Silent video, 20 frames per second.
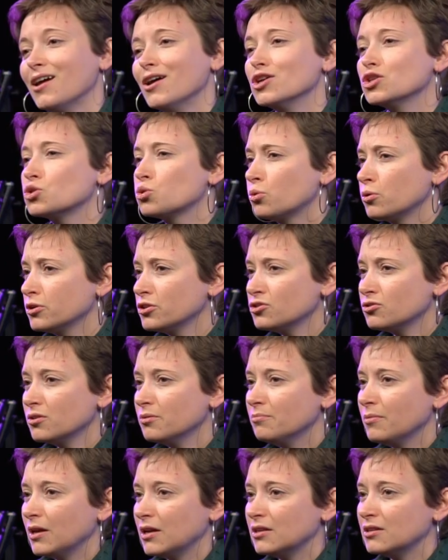Tours
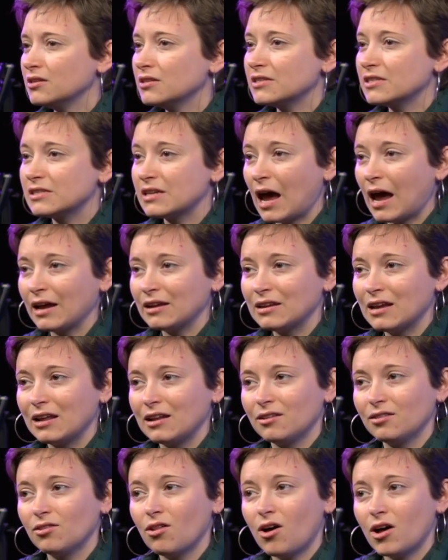remained stagnant
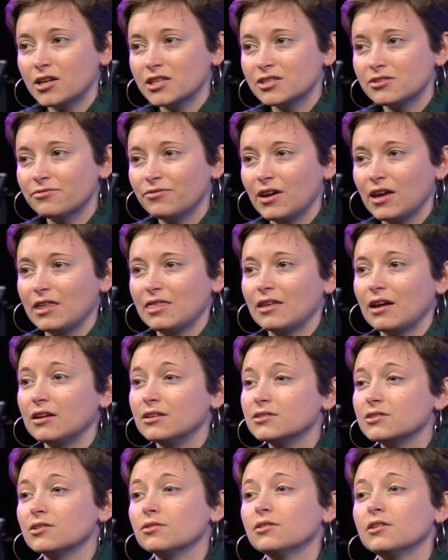and lost faith
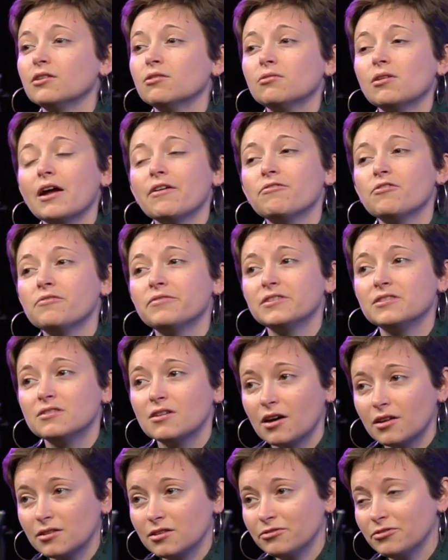until the arrival of
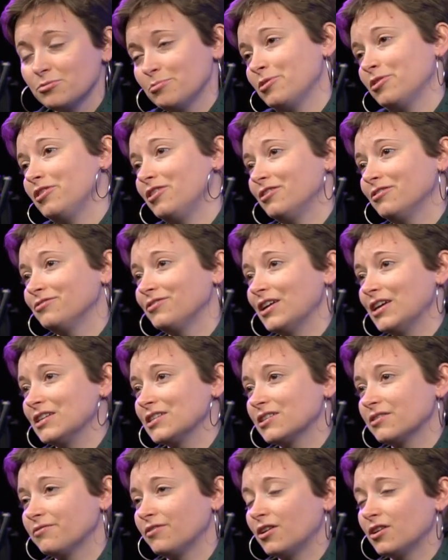another familiar
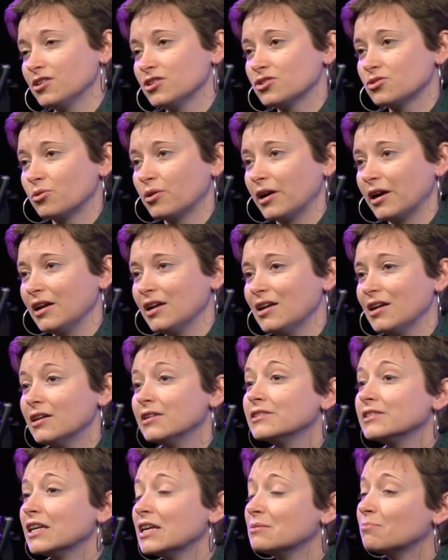face of our story,
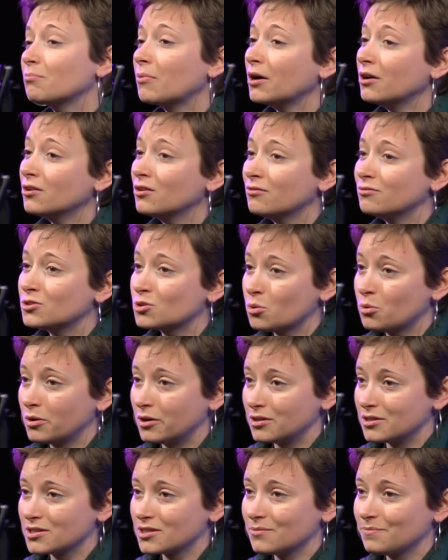St. Martin of
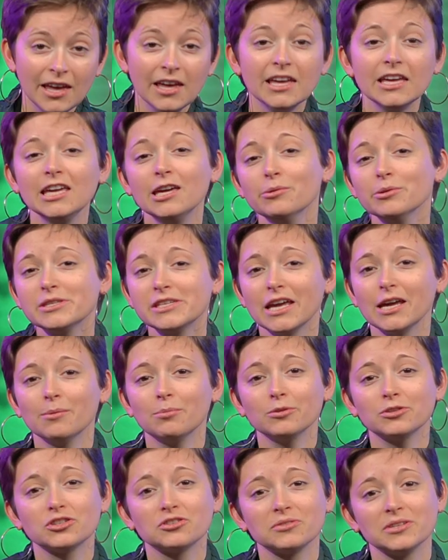Tours. He was
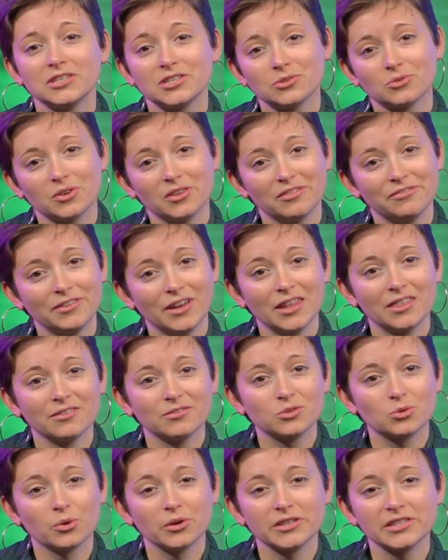able to restore the faith
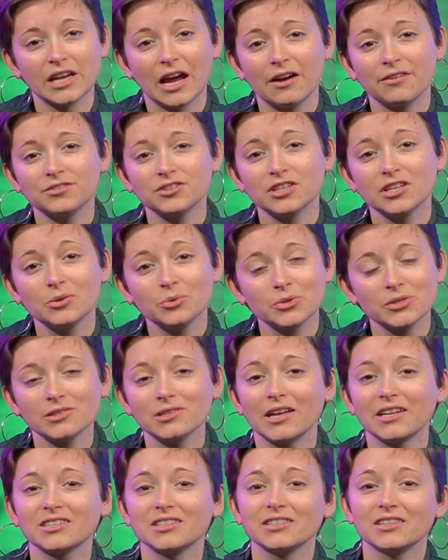of Tours after he was
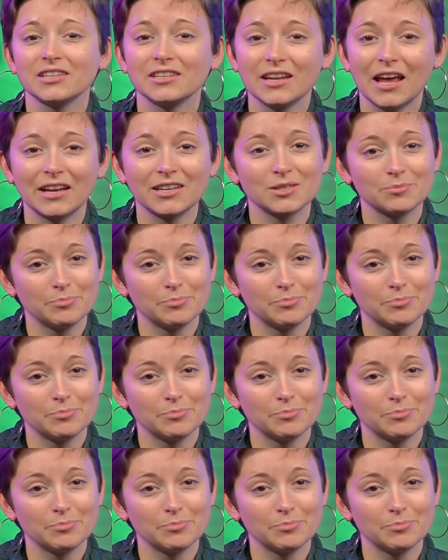elected the next